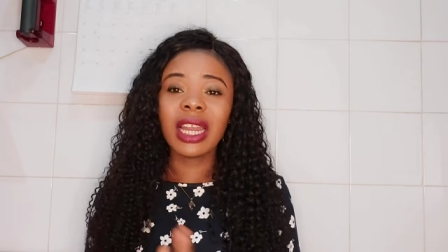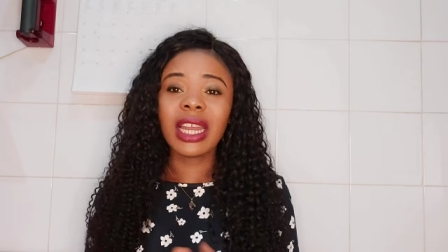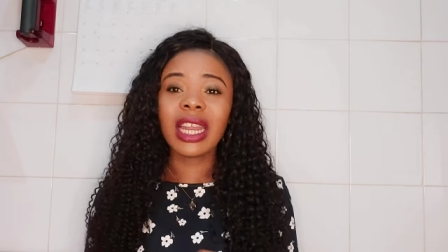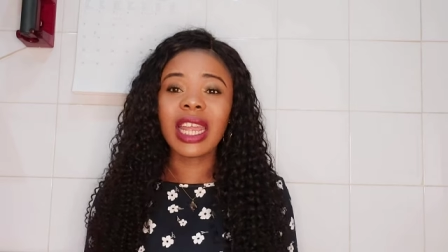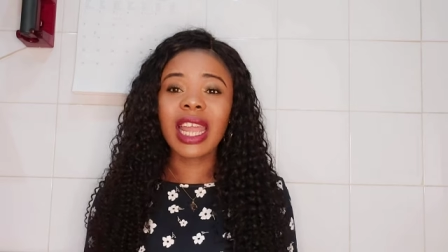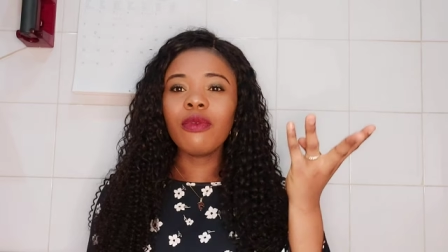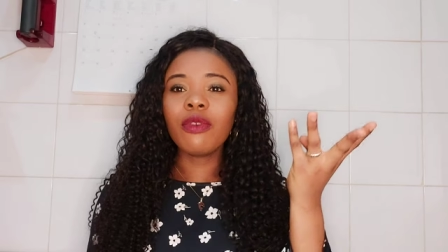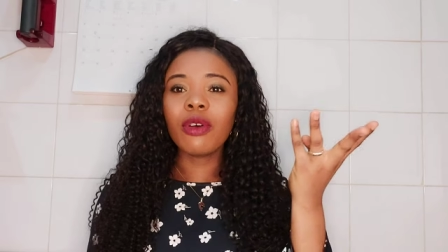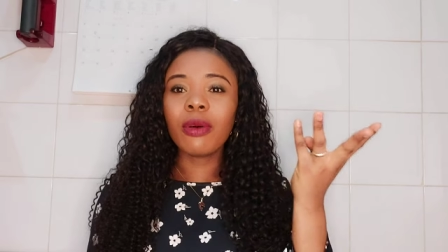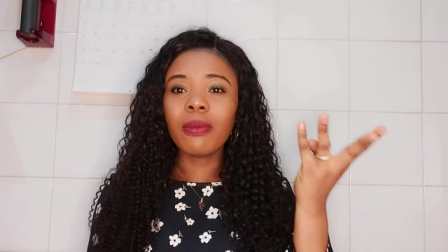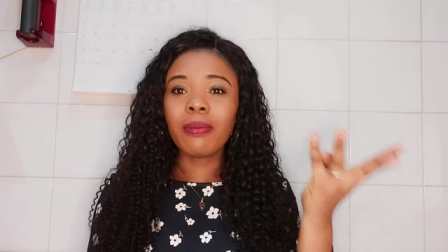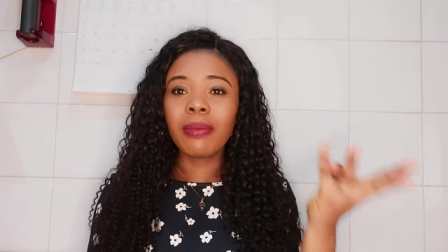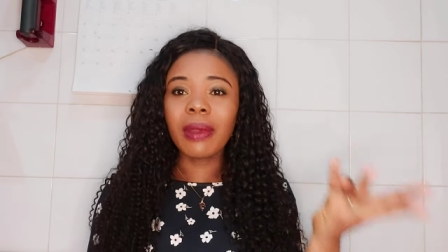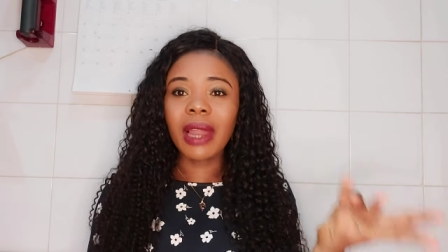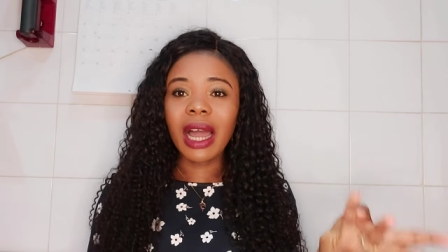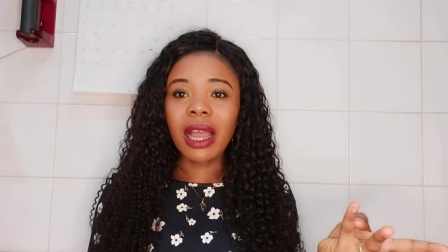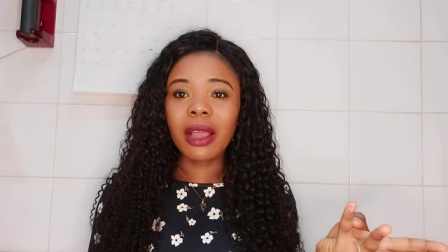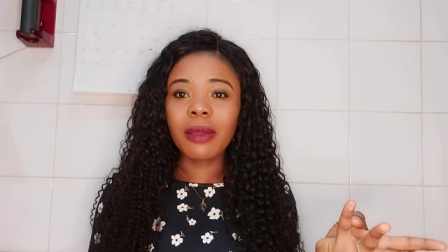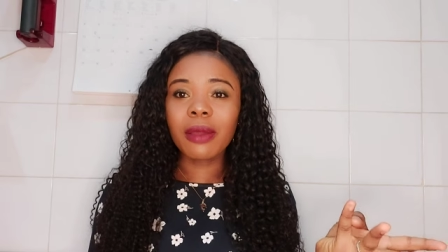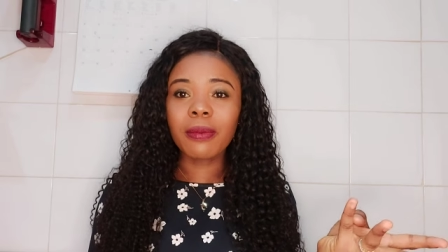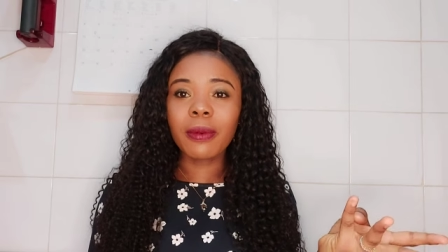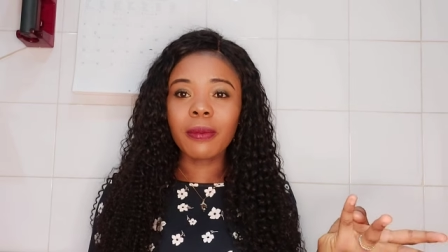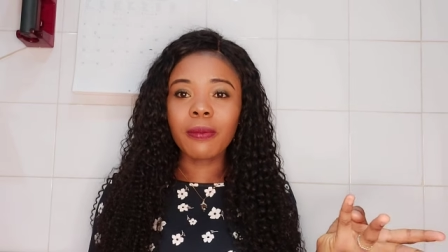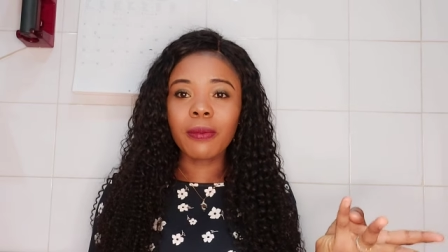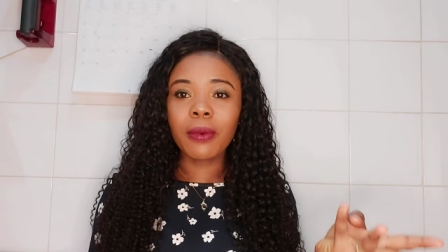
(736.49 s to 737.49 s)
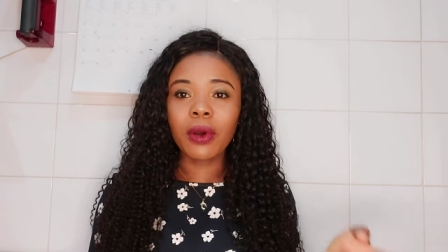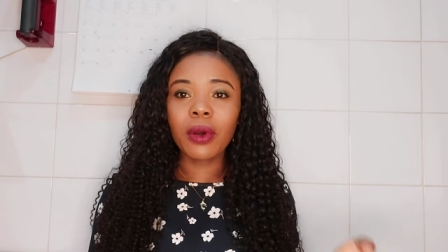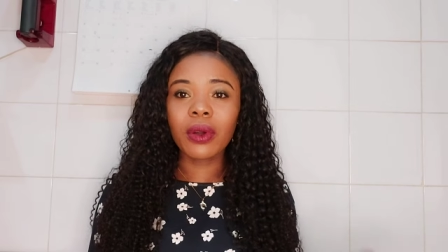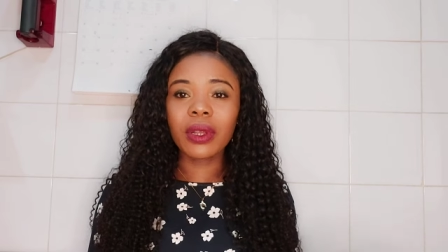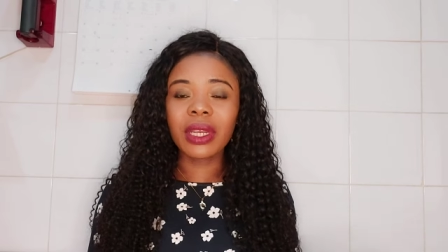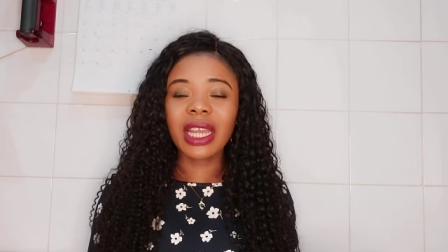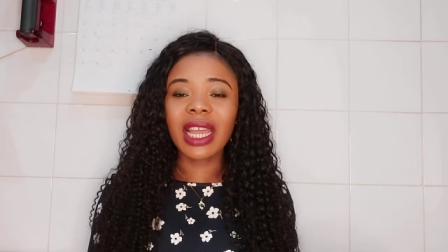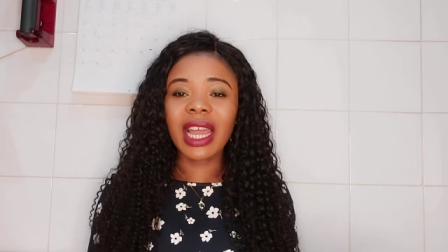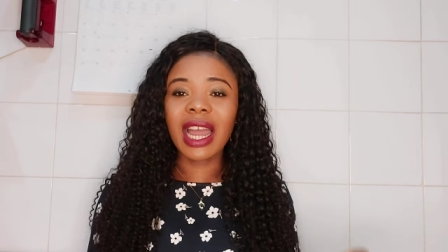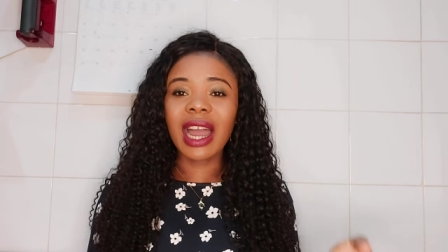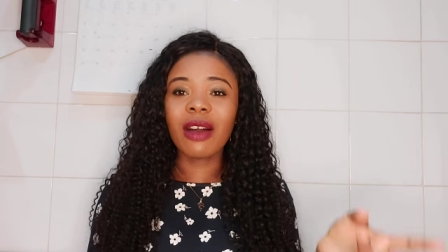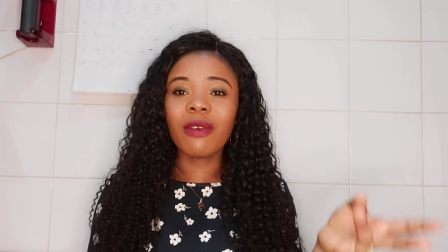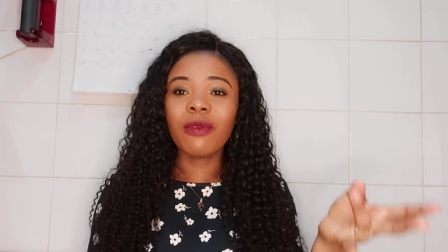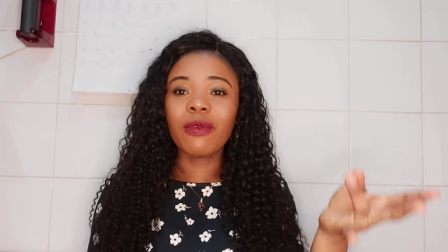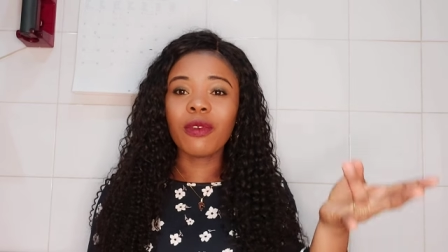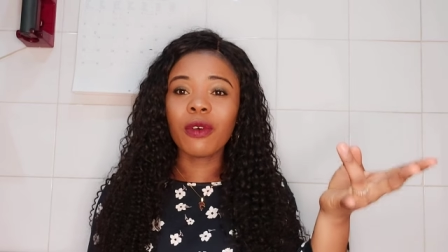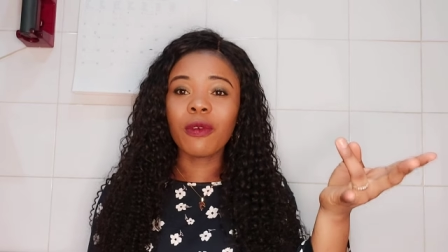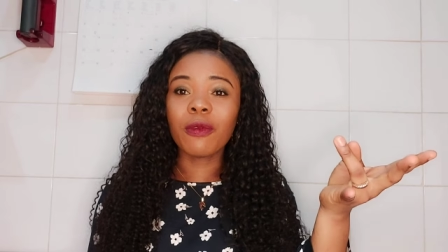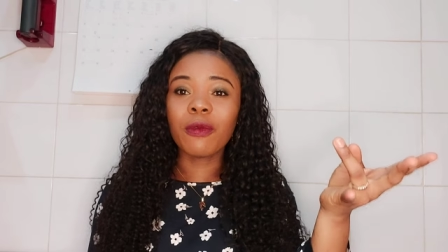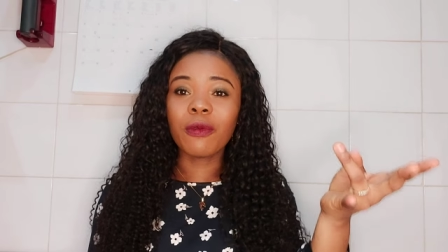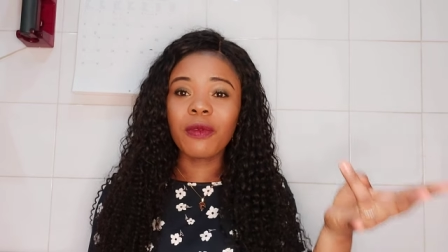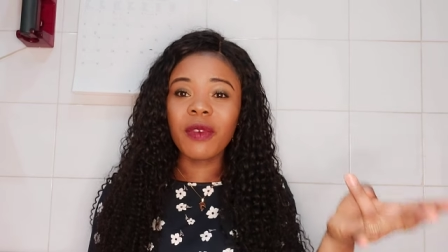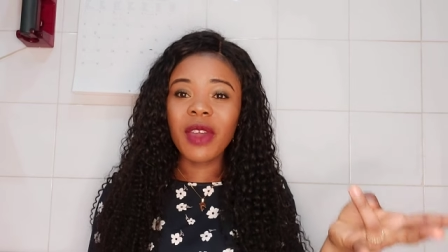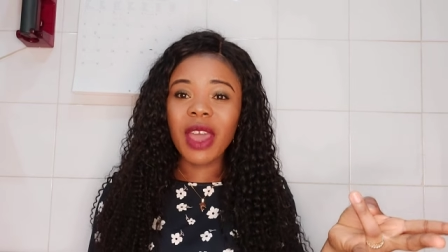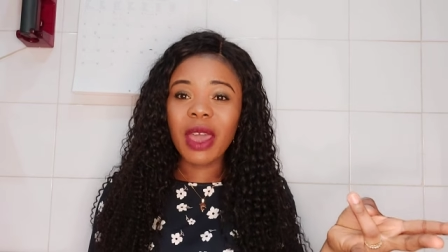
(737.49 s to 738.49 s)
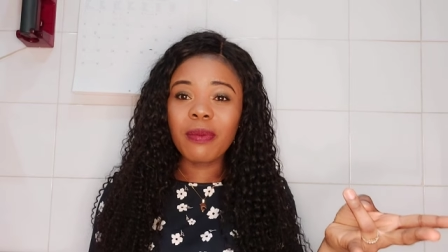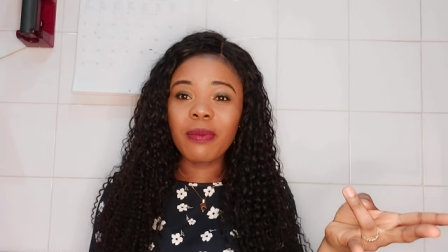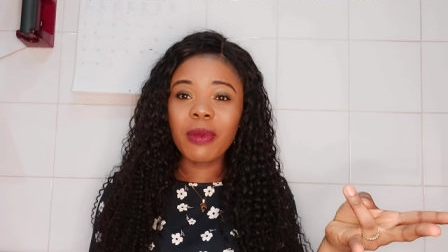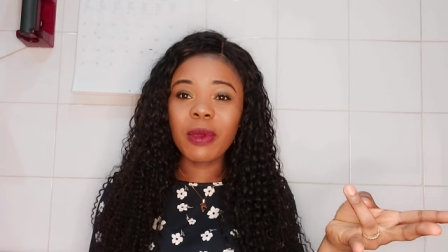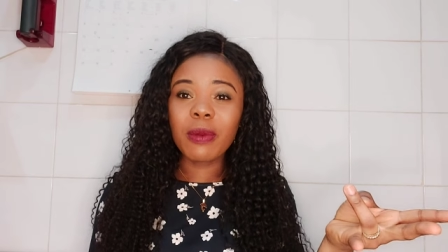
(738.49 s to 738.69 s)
They have for black people, they have for fair